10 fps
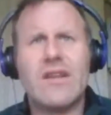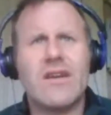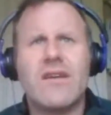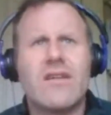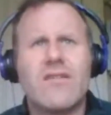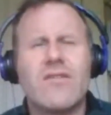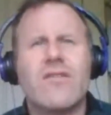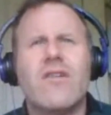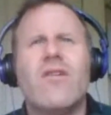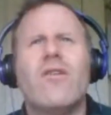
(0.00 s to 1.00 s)
Like, you're
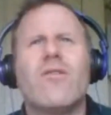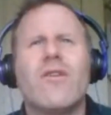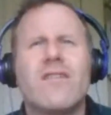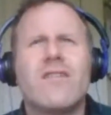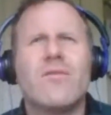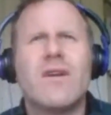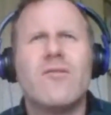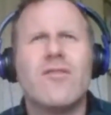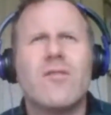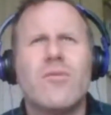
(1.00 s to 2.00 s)
going, oh, right, he's away
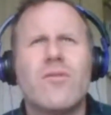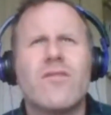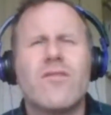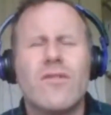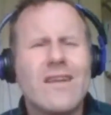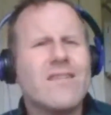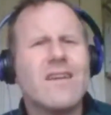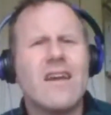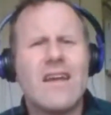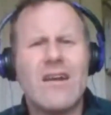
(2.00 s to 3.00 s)
in fucking boarding school. That's the
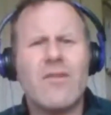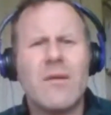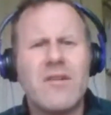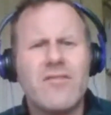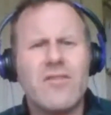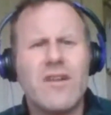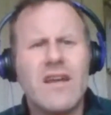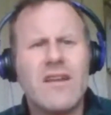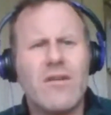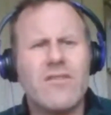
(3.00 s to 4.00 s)
thing I can't wrap my fucking
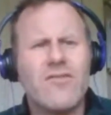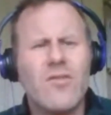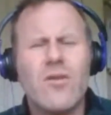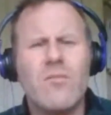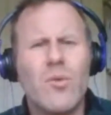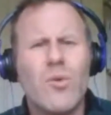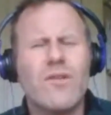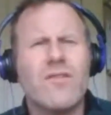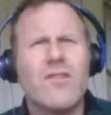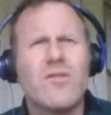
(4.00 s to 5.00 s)
head around, is fucking
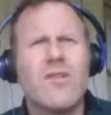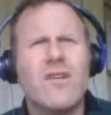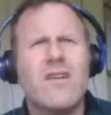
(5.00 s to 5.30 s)
boarding school.